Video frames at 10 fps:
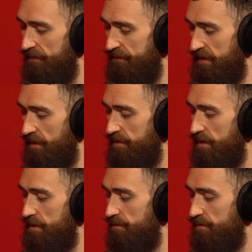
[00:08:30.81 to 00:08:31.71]
I feel
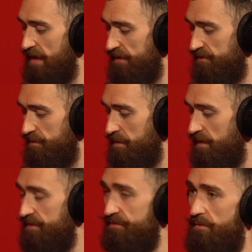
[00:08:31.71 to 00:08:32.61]
that that's
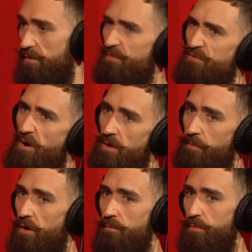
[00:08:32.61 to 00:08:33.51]
something that's not frowned
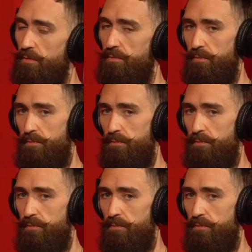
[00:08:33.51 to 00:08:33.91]
upon, but